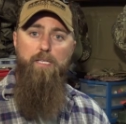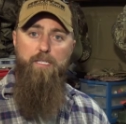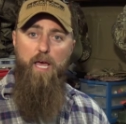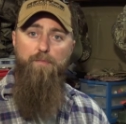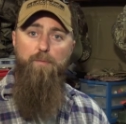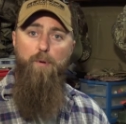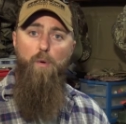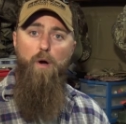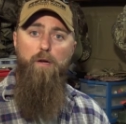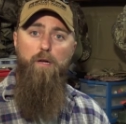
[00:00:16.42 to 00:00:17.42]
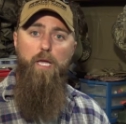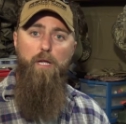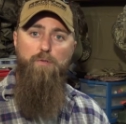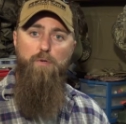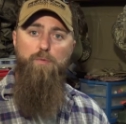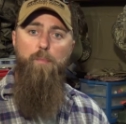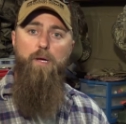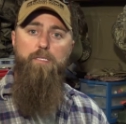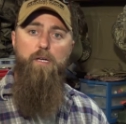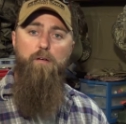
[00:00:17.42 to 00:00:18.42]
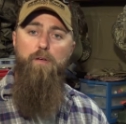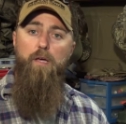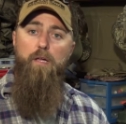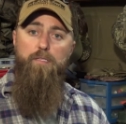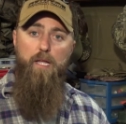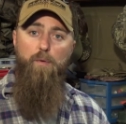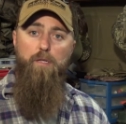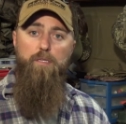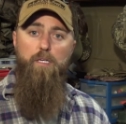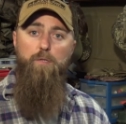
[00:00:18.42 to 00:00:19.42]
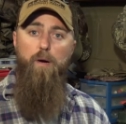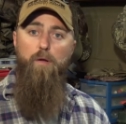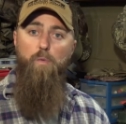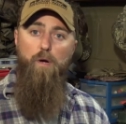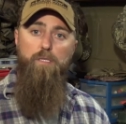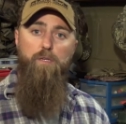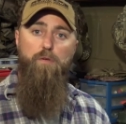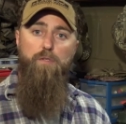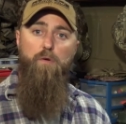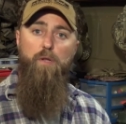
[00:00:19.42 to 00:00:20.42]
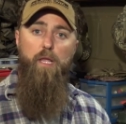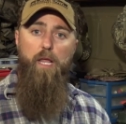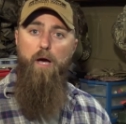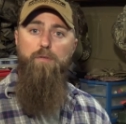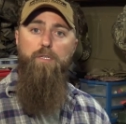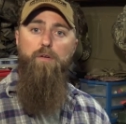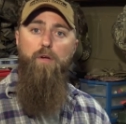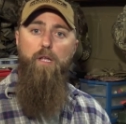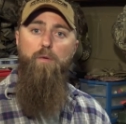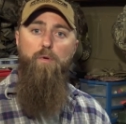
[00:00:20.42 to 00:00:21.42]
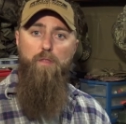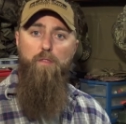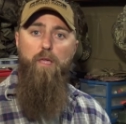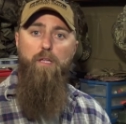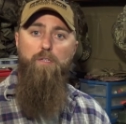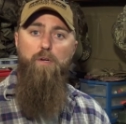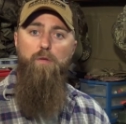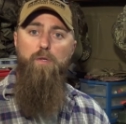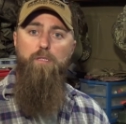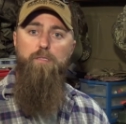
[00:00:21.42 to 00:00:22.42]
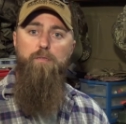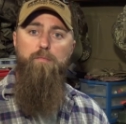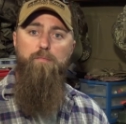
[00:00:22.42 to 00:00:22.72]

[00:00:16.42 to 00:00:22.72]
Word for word: As an avid bow hunter and outdoorsman myself, today I want to talk to you about what is ozone and how is it created within the HR units.